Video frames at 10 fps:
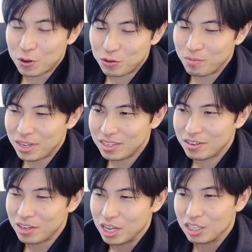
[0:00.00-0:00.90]
first
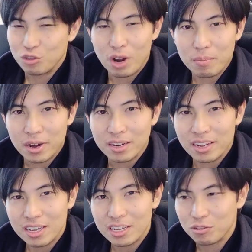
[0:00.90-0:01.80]
roommate, he's a great man,
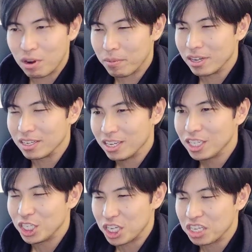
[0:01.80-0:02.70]
yeah. He's a great man,
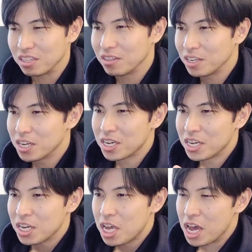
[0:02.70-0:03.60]
Jason.
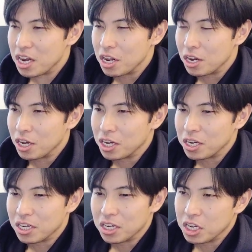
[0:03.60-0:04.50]
And then
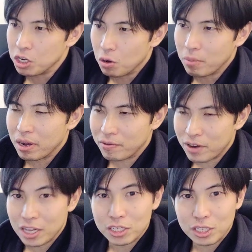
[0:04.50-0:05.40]
my
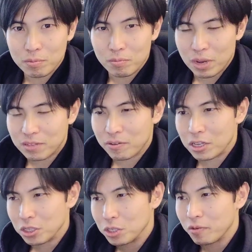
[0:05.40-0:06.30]
friends, best
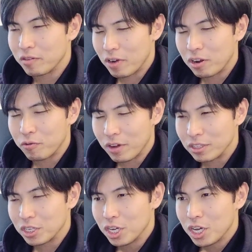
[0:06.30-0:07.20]
friends, very, very good
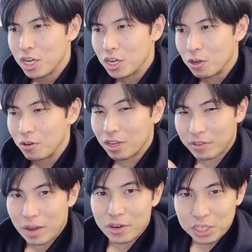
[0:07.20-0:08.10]
friends, the
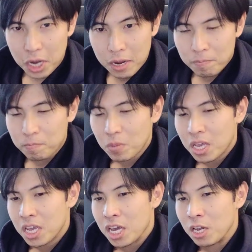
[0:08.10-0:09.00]
Taiwanese guy,
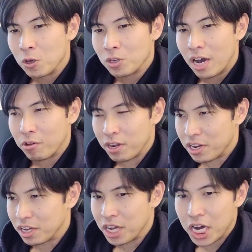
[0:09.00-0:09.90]
and also other
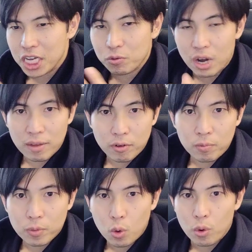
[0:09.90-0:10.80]
Indian guys,
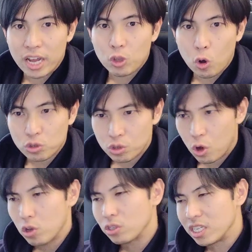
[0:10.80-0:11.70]
whatever. When I talk to
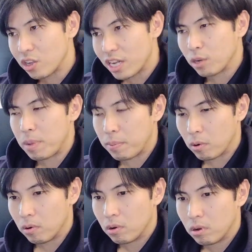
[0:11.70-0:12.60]
those international
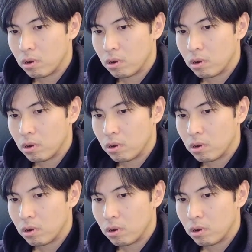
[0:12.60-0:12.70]
people,